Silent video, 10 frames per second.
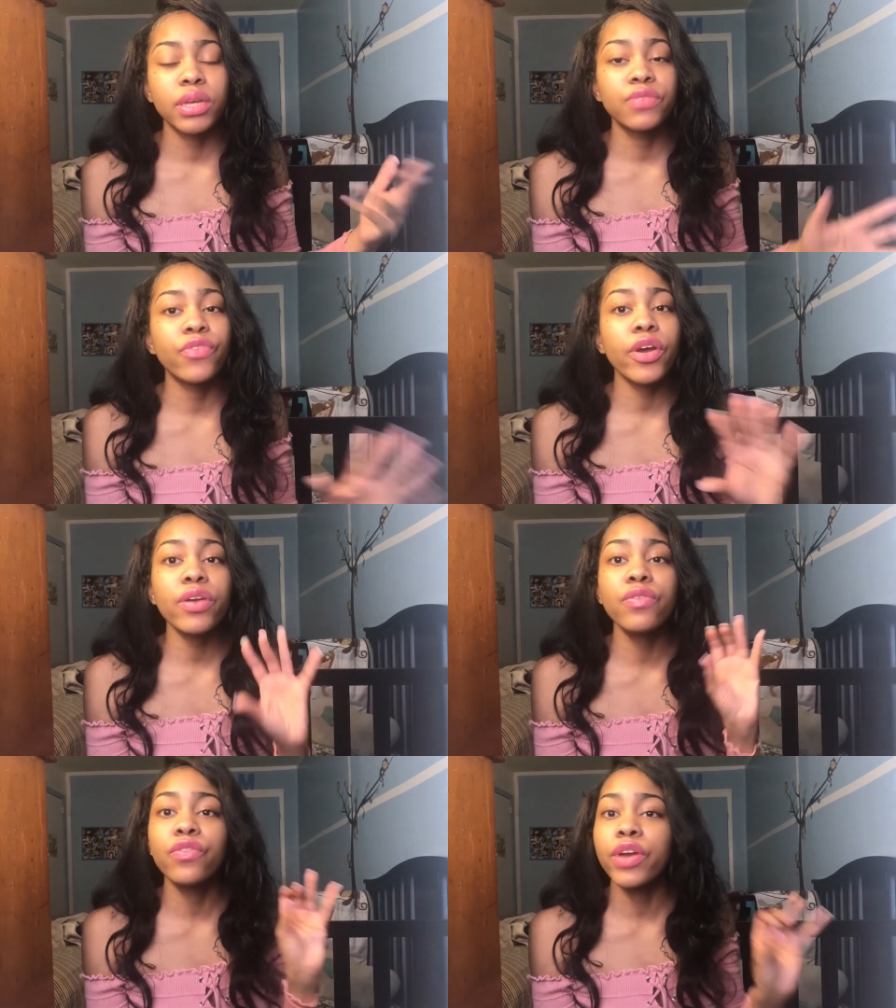It's
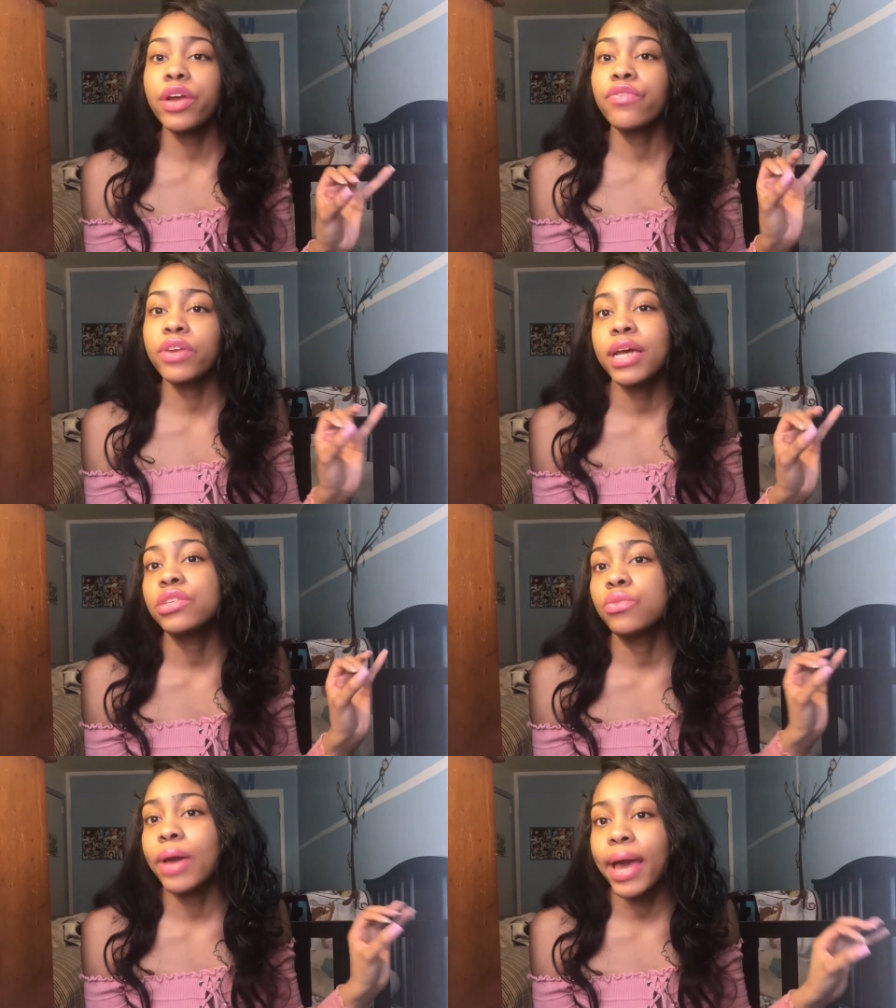very rare for that
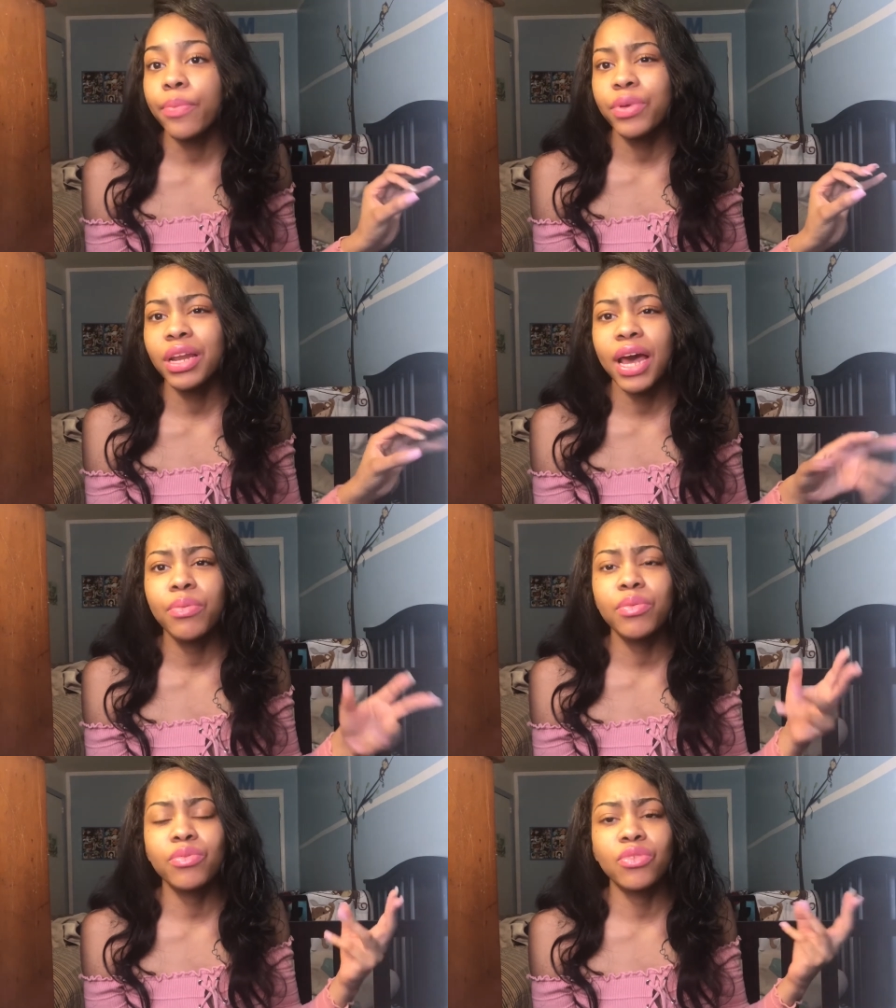to happen. A lot
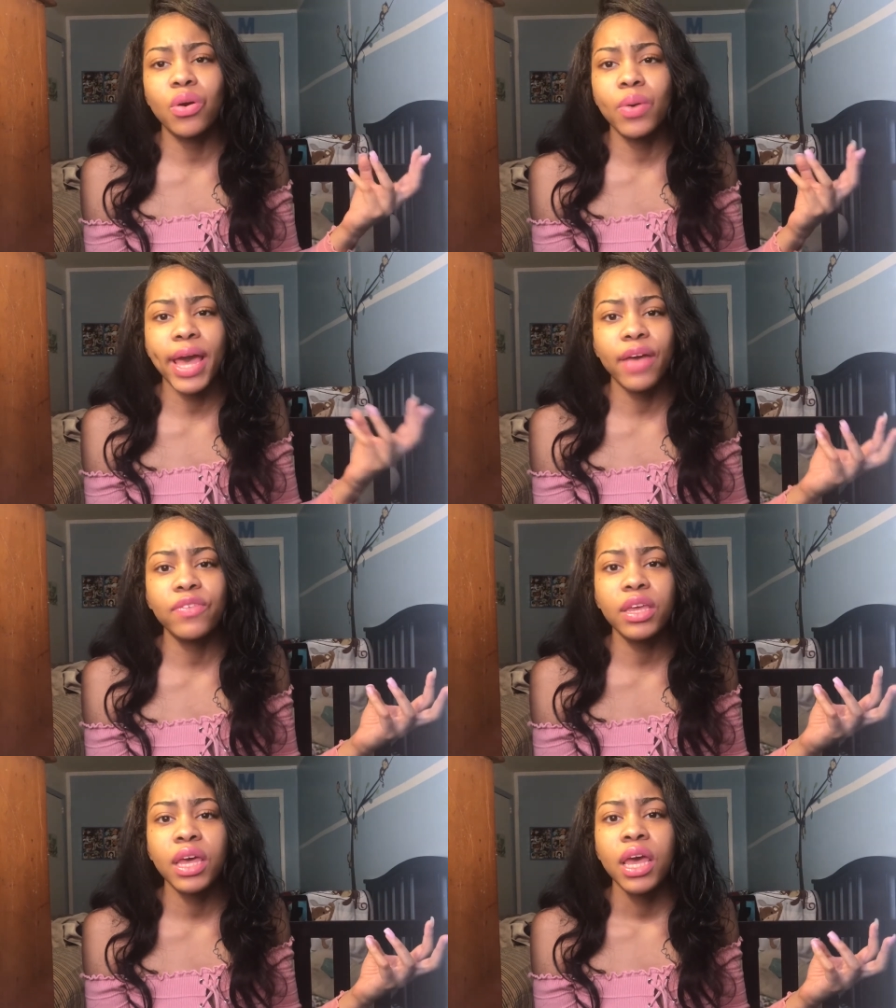of people don't have
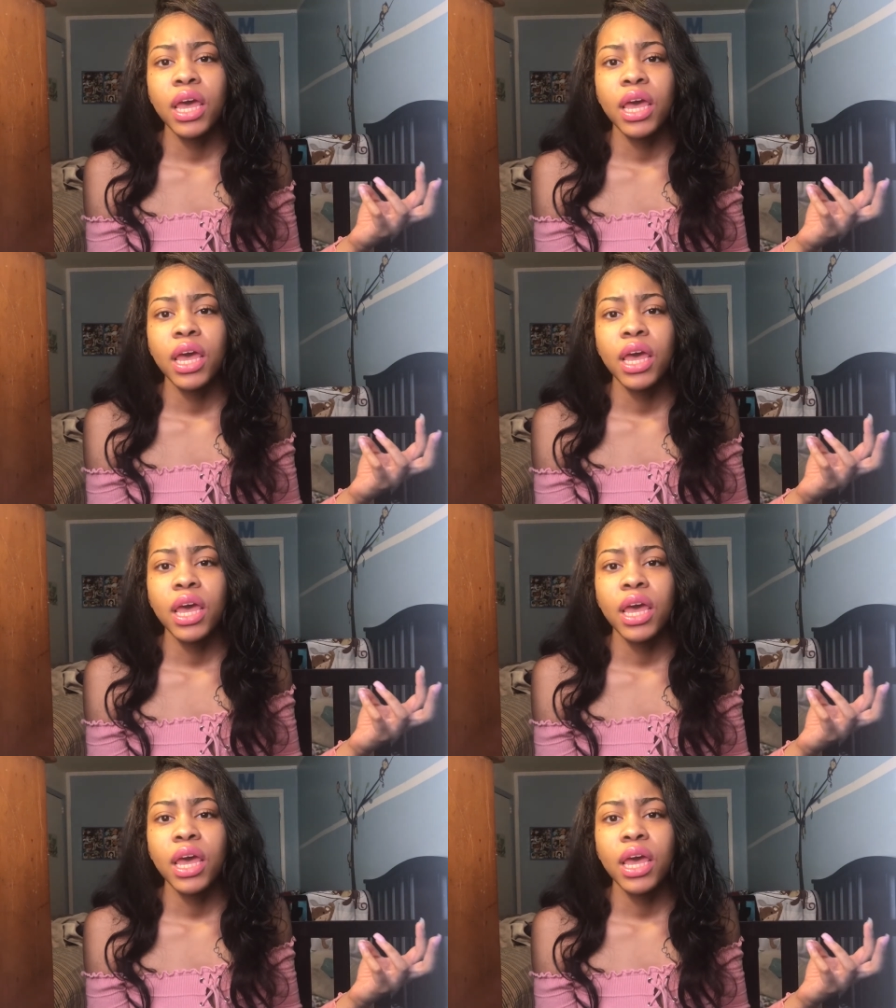it.